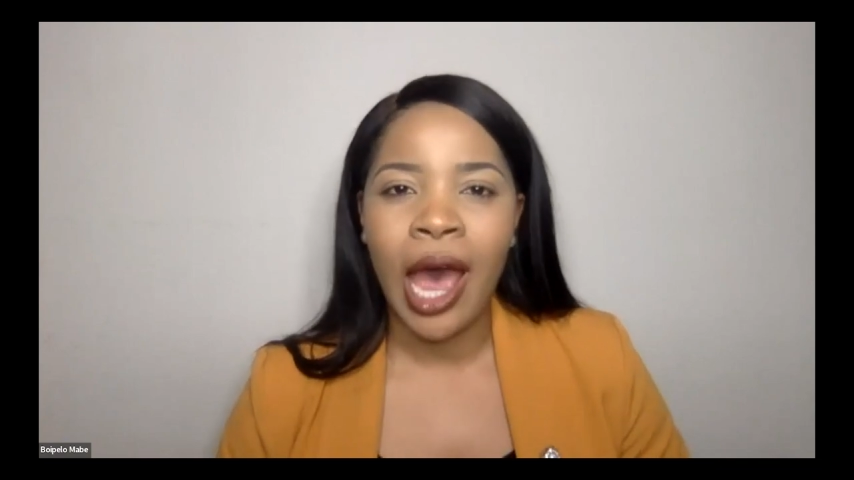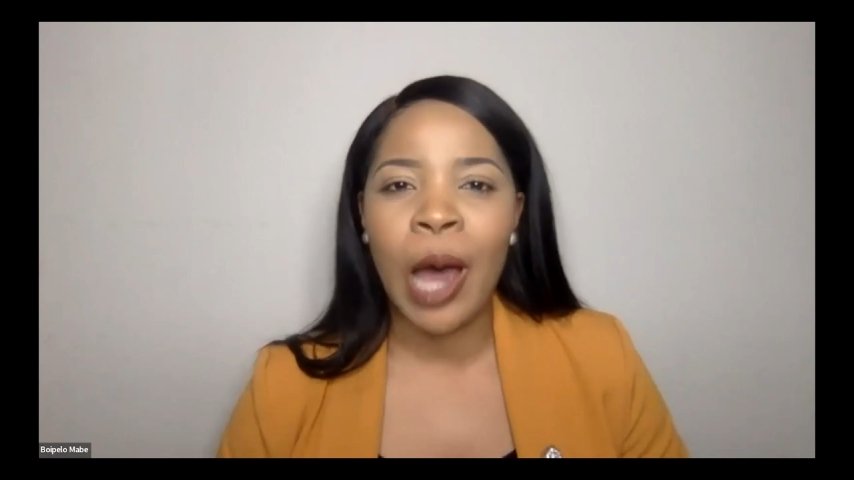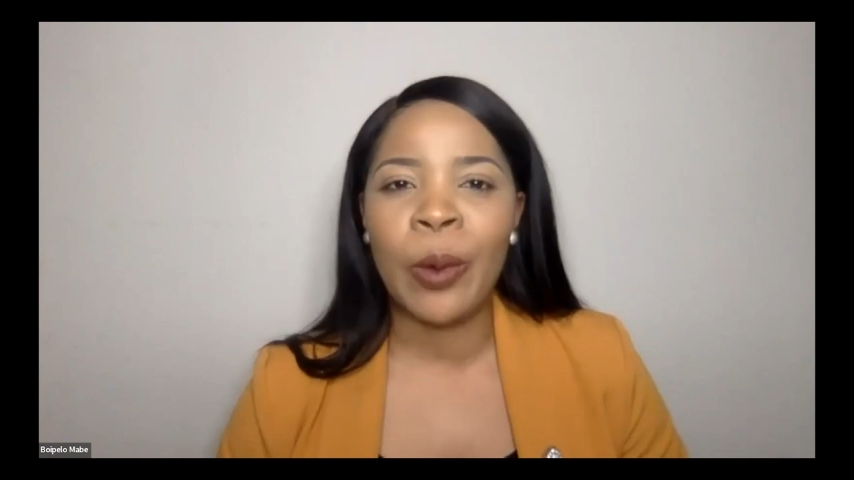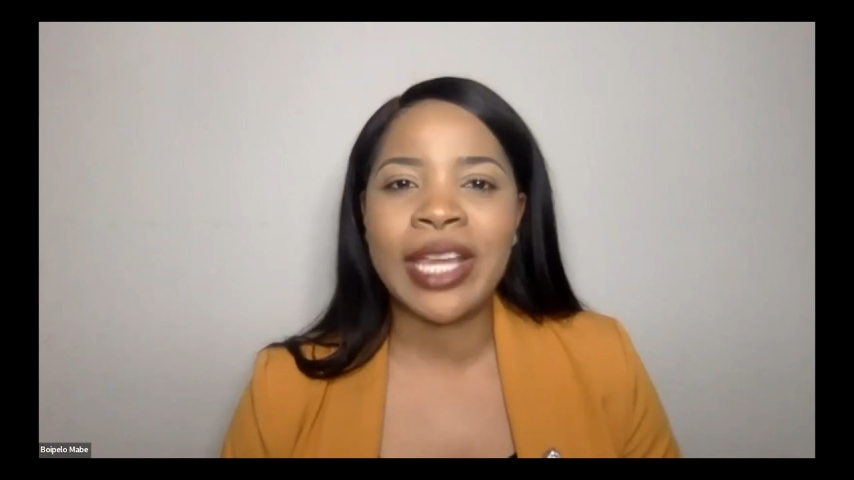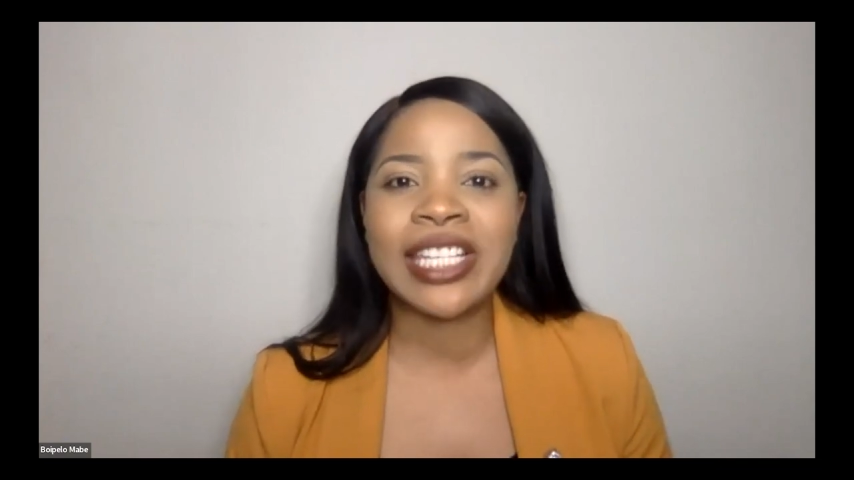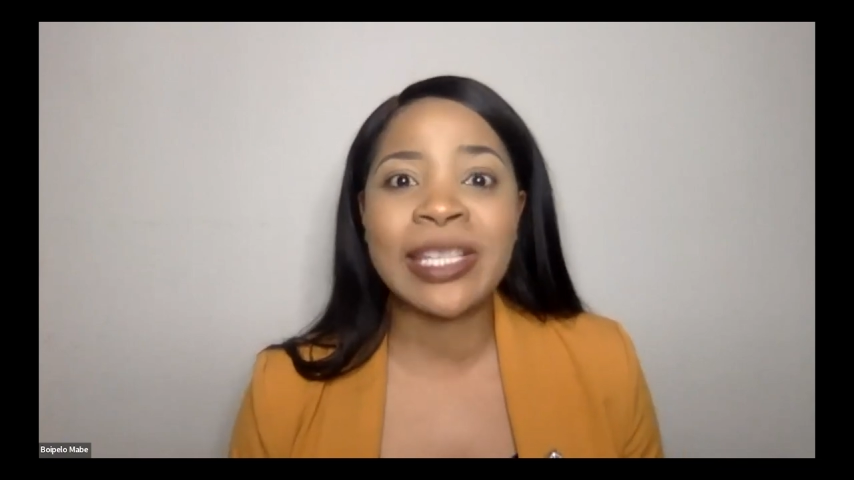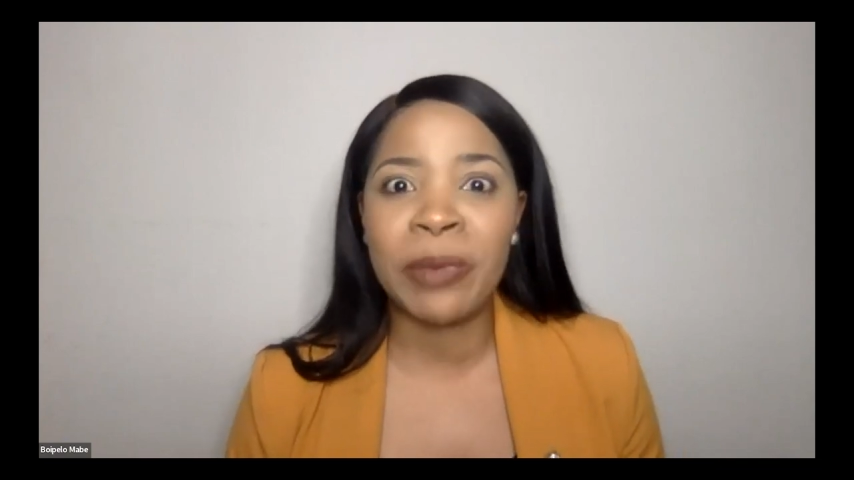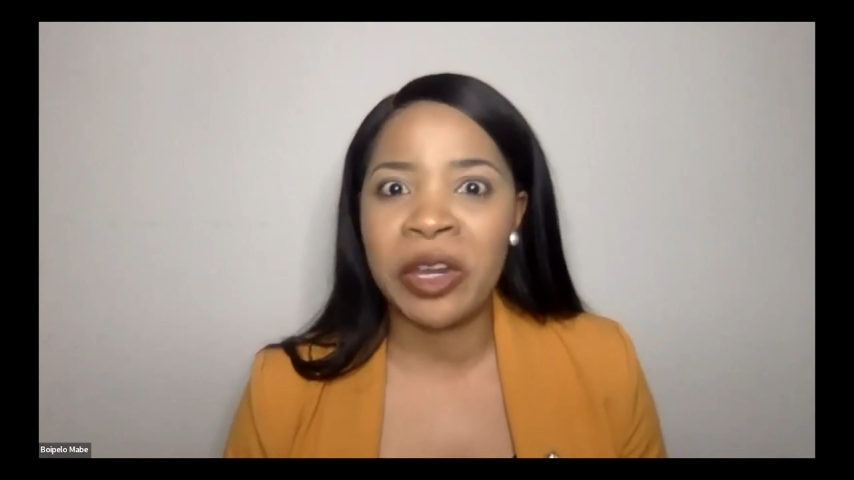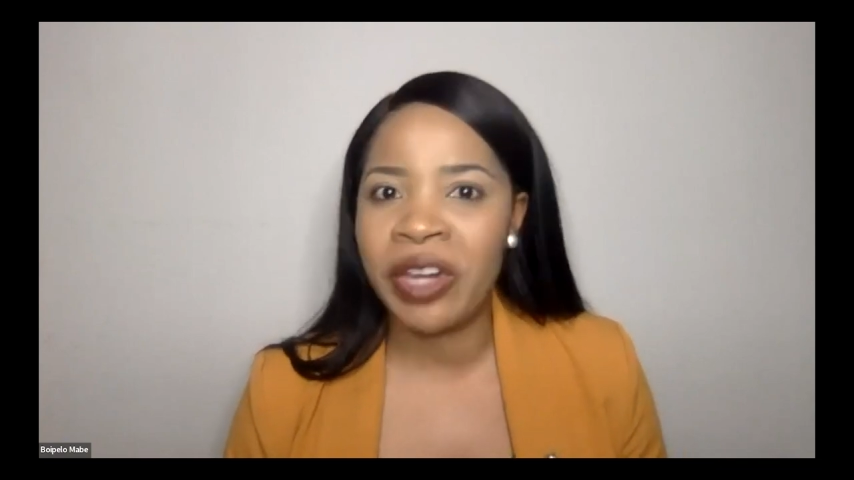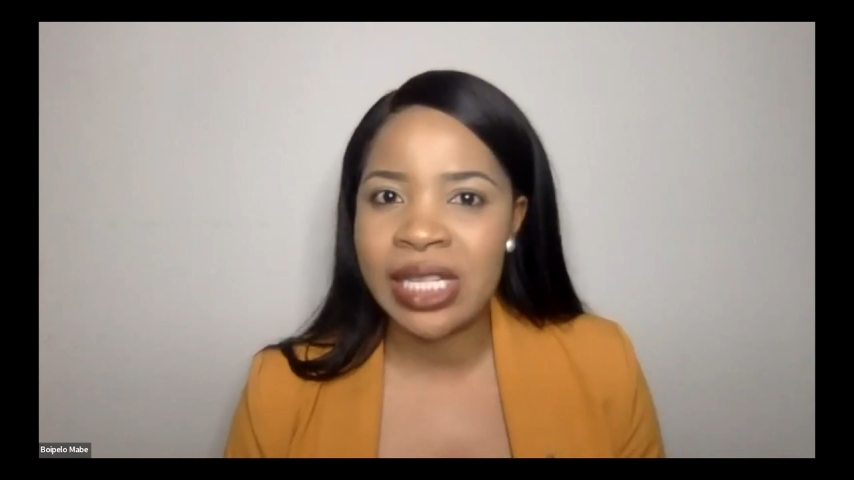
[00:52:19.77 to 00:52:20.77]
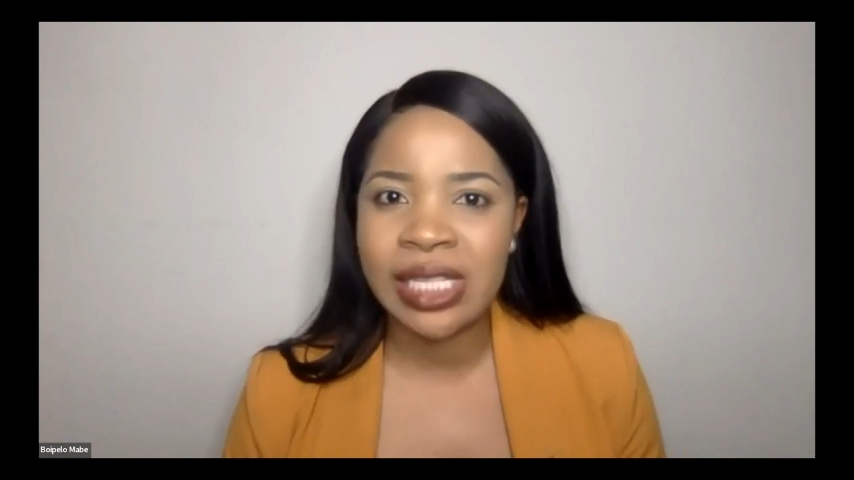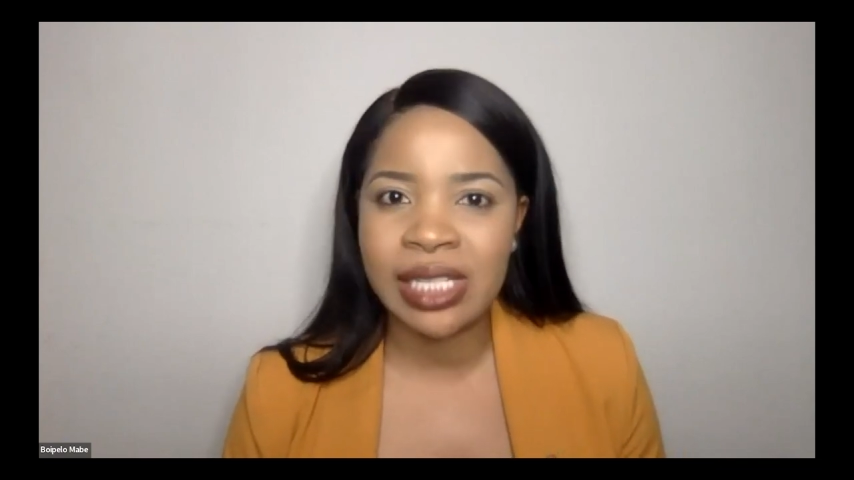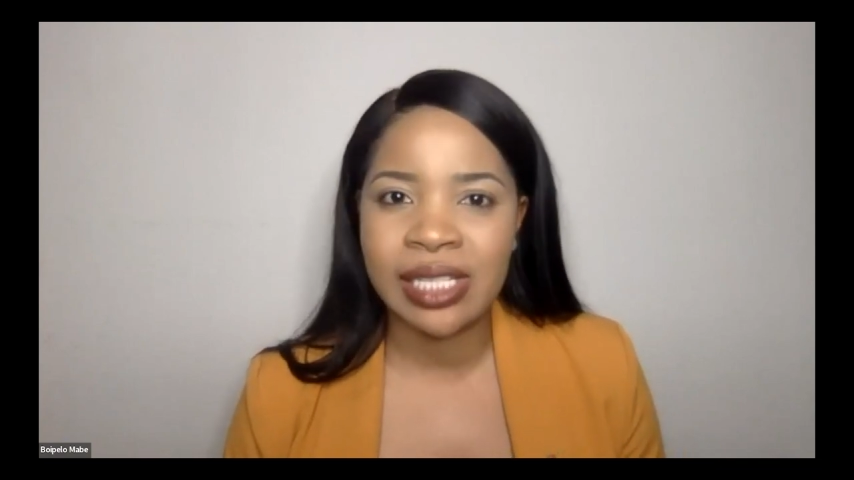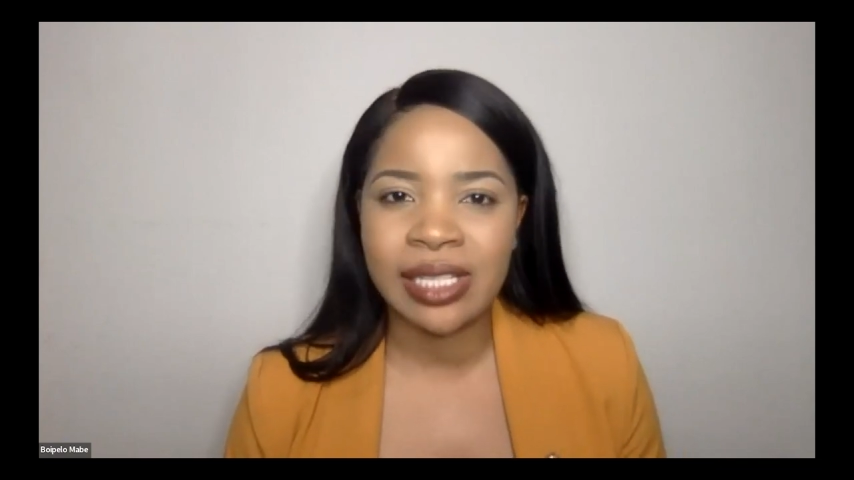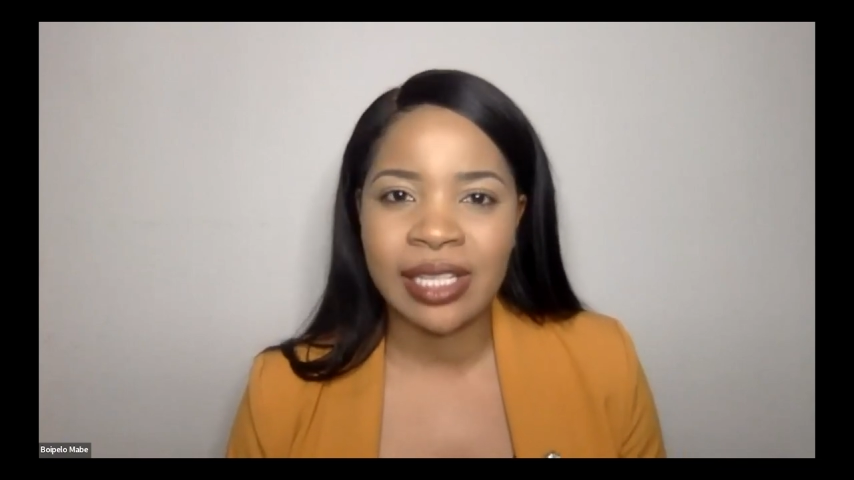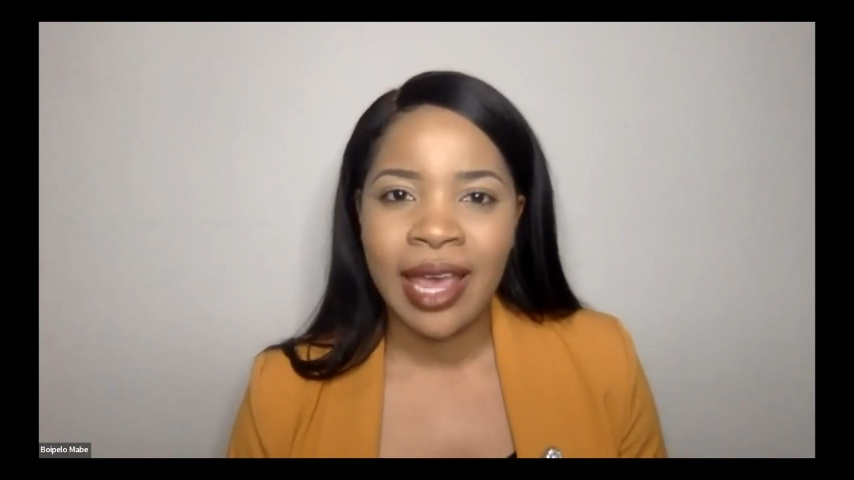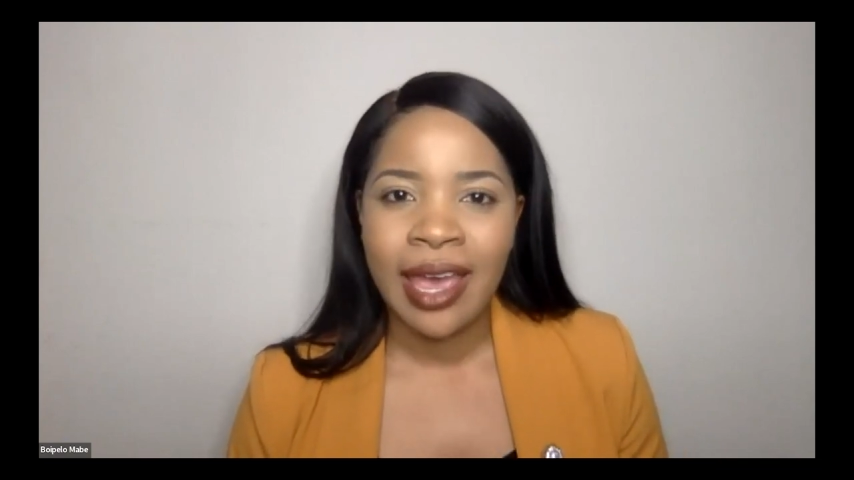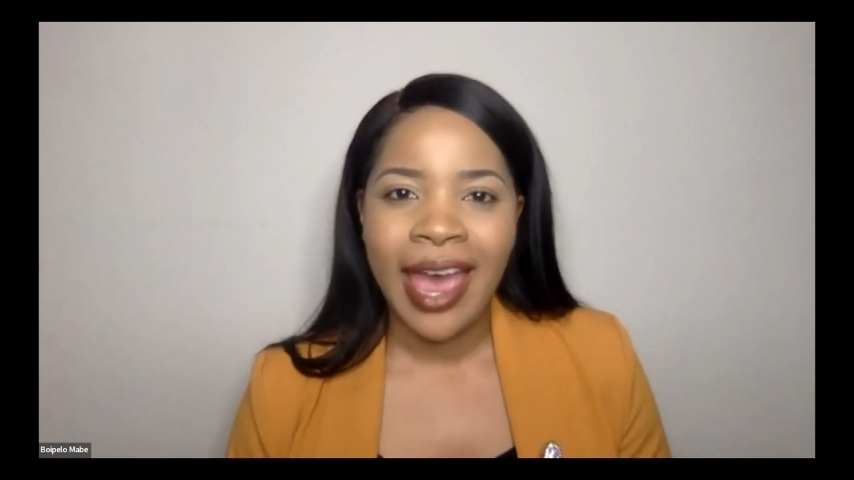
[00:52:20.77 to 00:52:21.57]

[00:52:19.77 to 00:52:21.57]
our experiences,